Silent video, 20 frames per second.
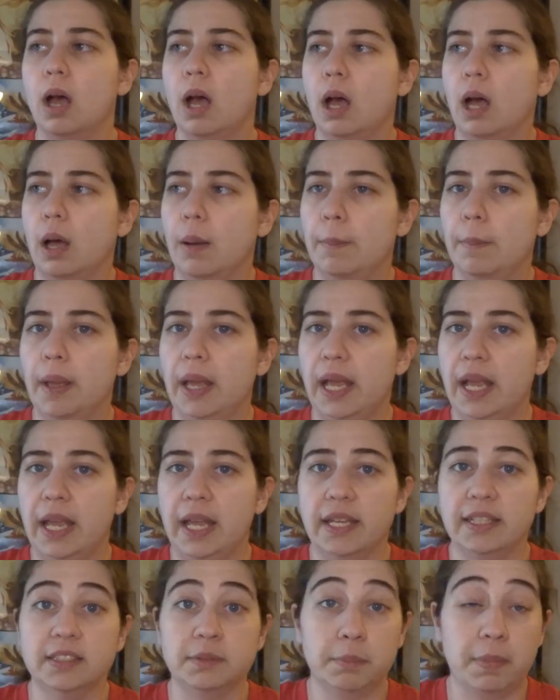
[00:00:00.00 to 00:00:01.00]

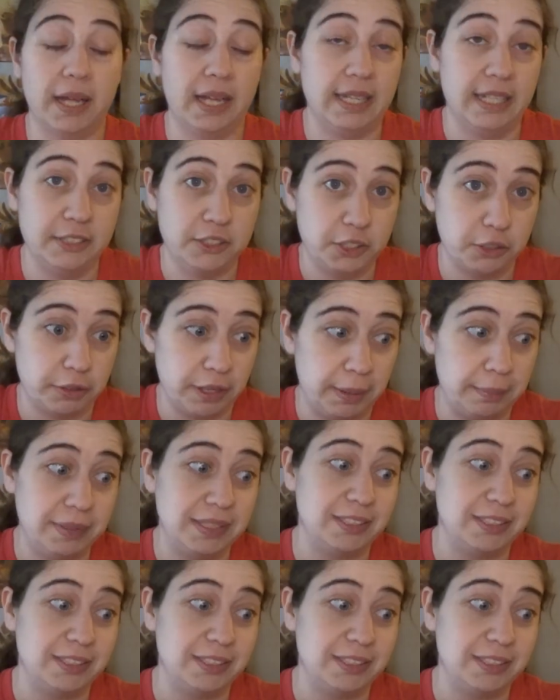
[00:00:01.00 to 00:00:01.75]
and my Instagram,